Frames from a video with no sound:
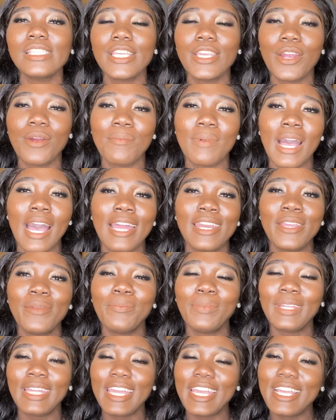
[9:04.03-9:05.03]
to your body.
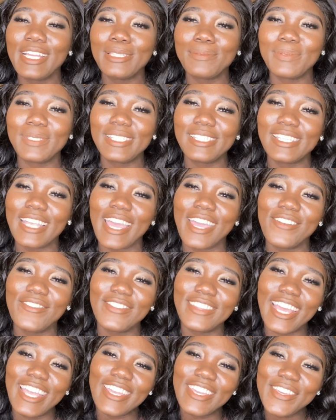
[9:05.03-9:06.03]
Please be
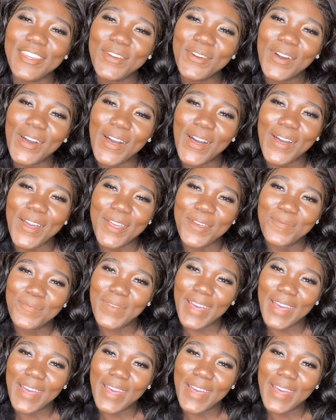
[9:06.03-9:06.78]
safe. Thank you all, and